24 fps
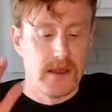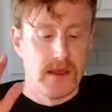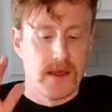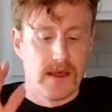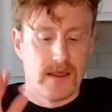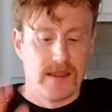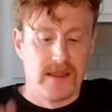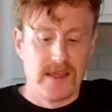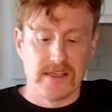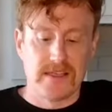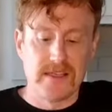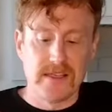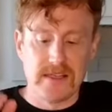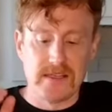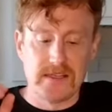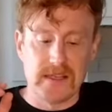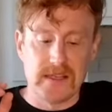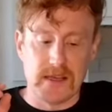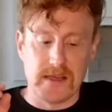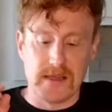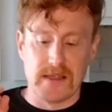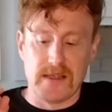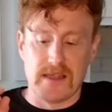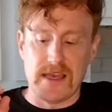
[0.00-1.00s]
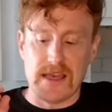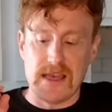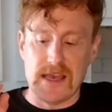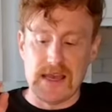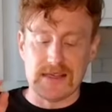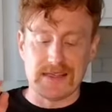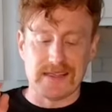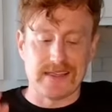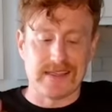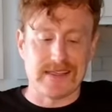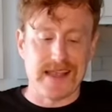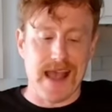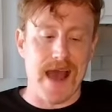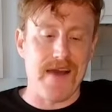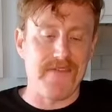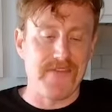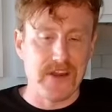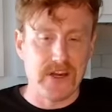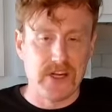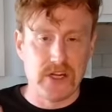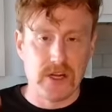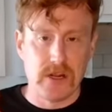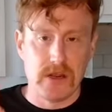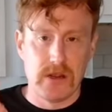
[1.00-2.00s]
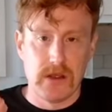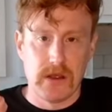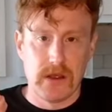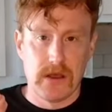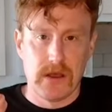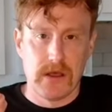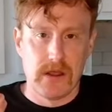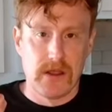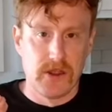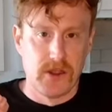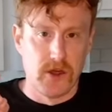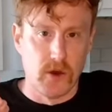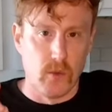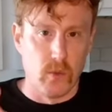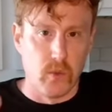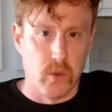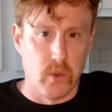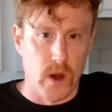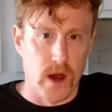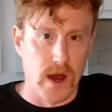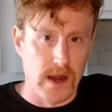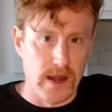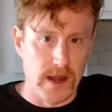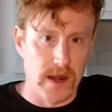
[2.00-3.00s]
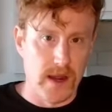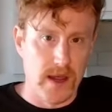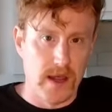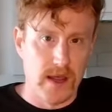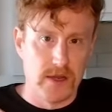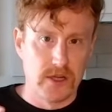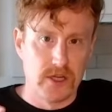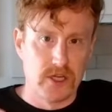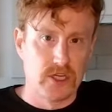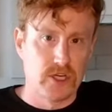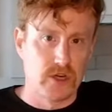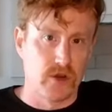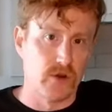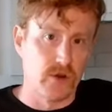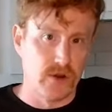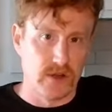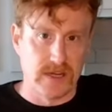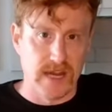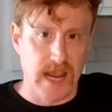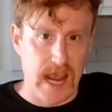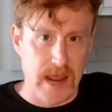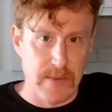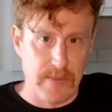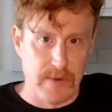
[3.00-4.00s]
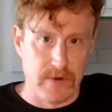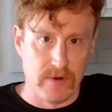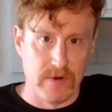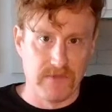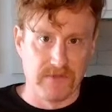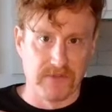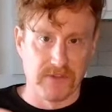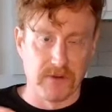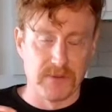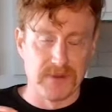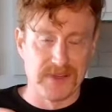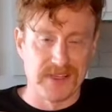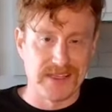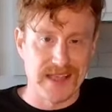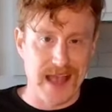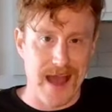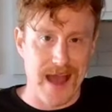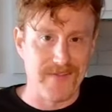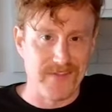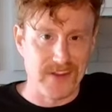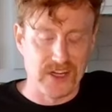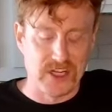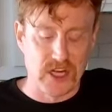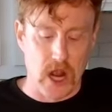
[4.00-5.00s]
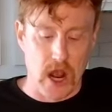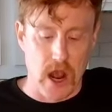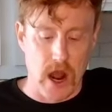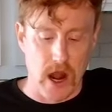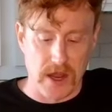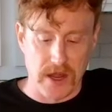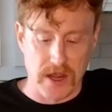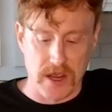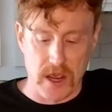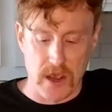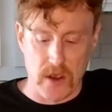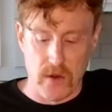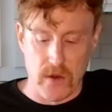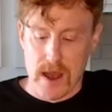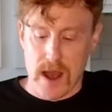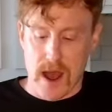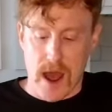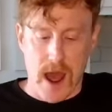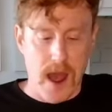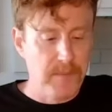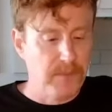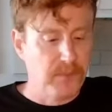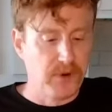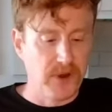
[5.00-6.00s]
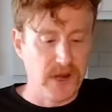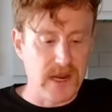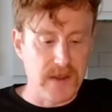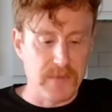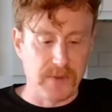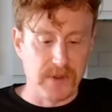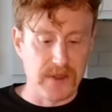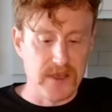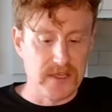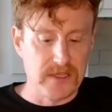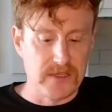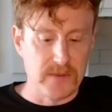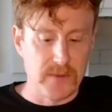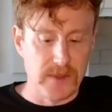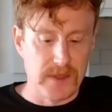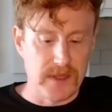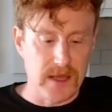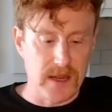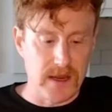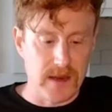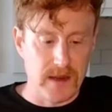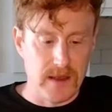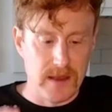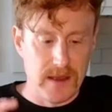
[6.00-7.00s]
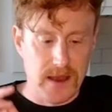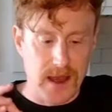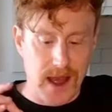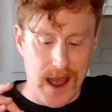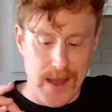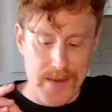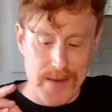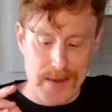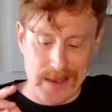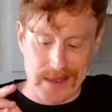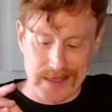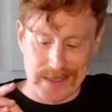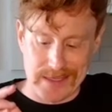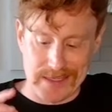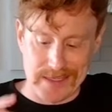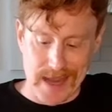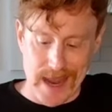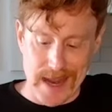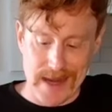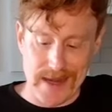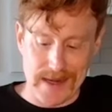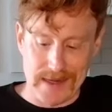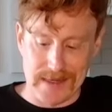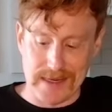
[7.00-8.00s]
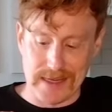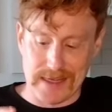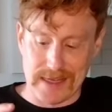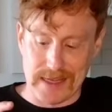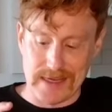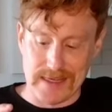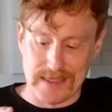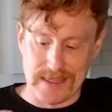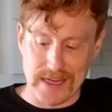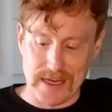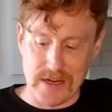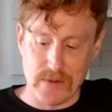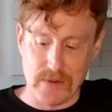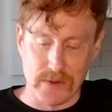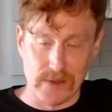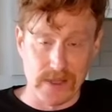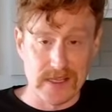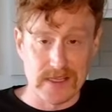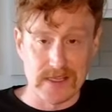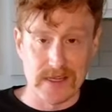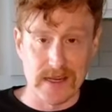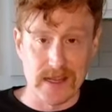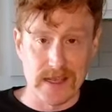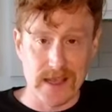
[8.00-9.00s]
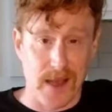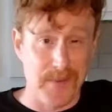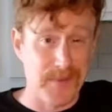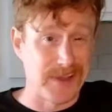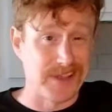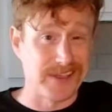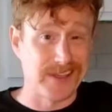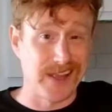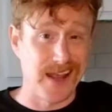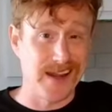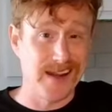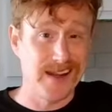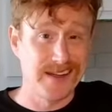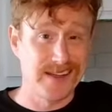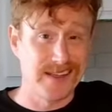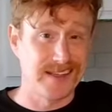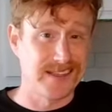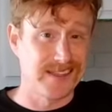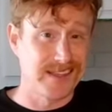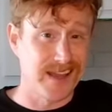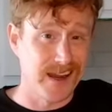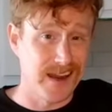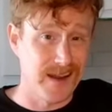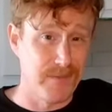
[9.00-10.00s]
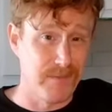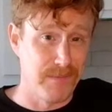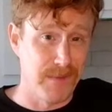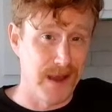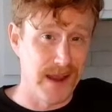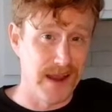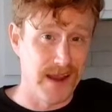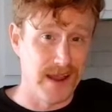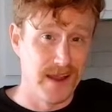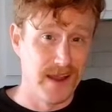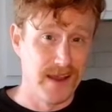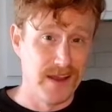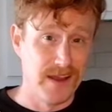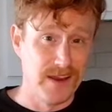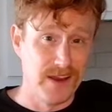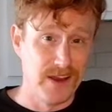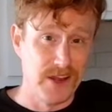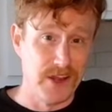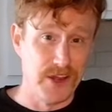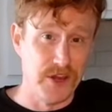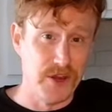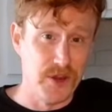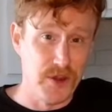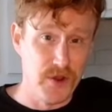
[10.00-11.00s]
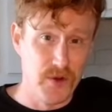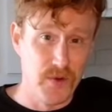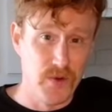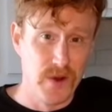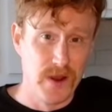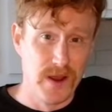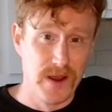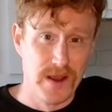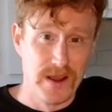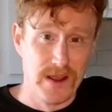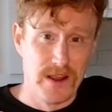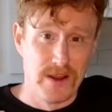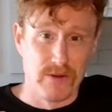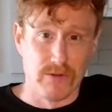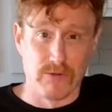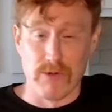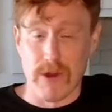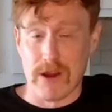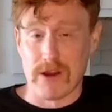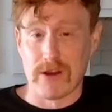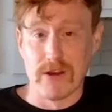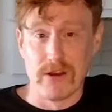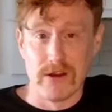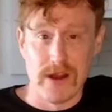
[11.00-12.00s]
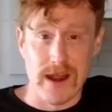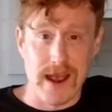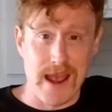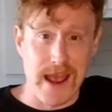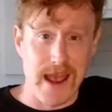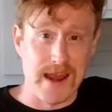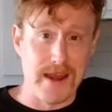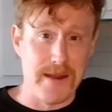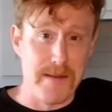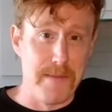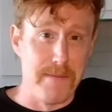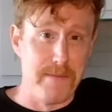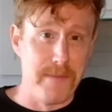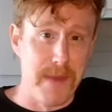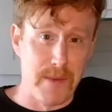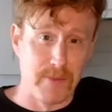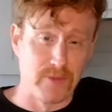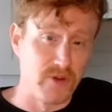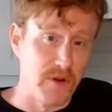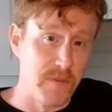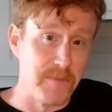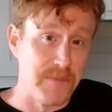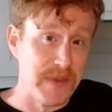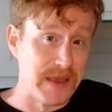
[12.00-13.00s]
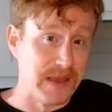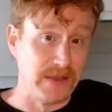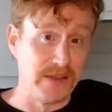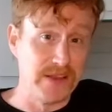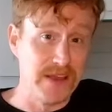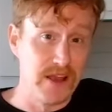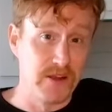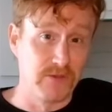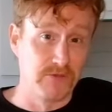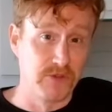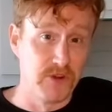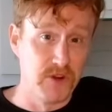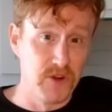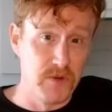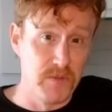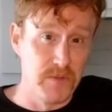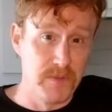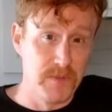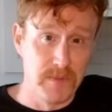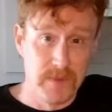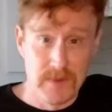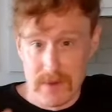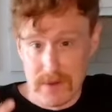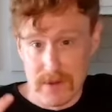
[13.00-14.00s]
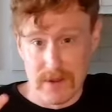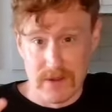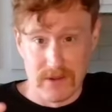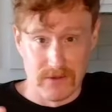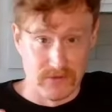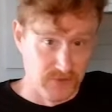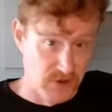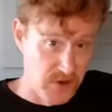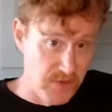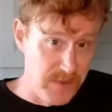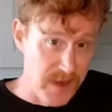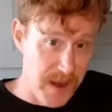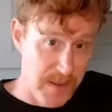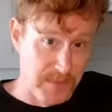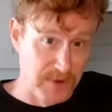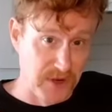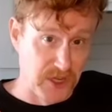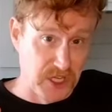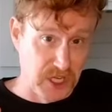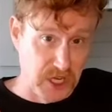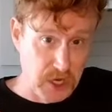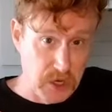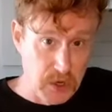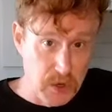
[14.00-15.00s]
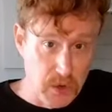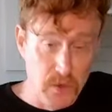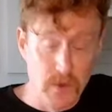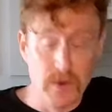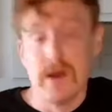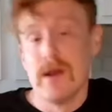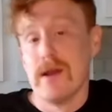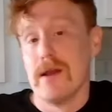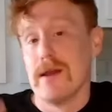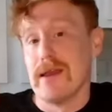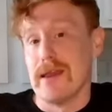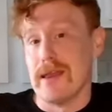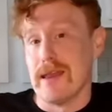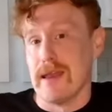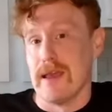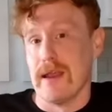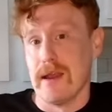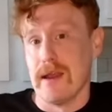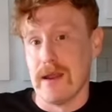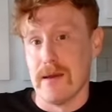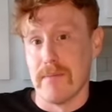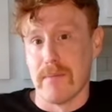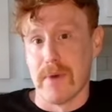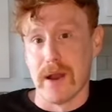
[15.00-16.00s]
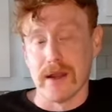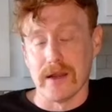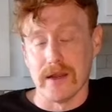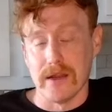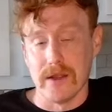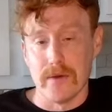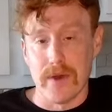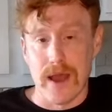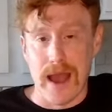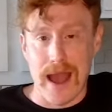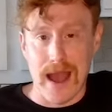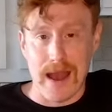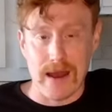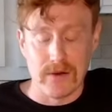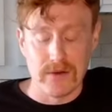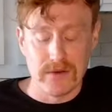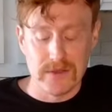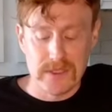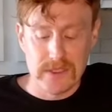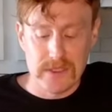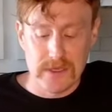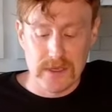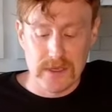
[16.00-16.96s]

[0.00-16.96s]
This is the Savage The One turntable from Savage Audio. I'm pretty pleased with it. I'm excited to continue listening. I'm excited to set up my new record and memorabilia room, room number 2 in my new house.